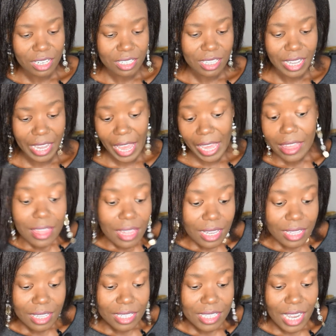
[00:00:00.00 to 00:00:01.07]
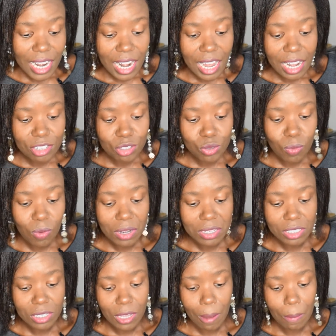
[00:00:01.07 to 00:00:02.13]
The eighth thing that I learned
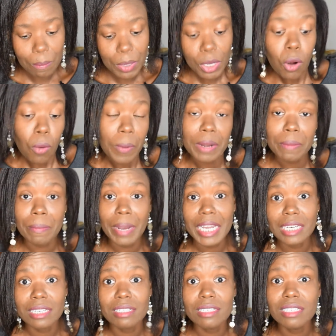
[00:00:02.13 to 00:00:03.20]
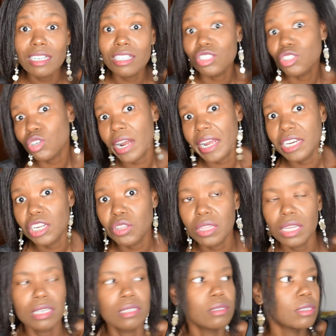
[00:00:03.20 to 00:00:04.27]
was be open-minded and try new
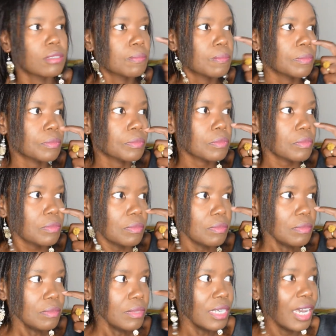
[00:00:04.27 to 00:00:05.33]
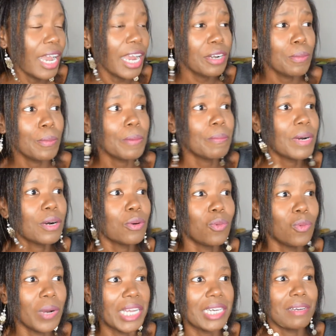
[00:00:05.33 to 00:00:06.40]
things. I remember
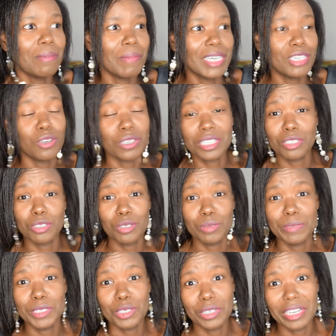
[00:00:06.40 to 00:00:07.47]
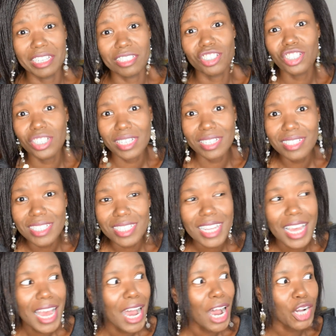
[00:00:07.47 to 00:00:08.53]
when my doctor told me to eat cheese,
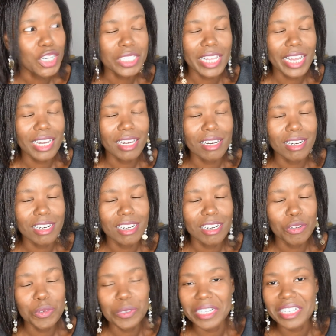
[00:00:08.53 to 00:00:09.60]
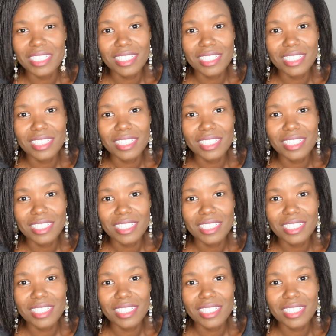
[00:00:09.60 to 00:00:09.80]
I was like, what?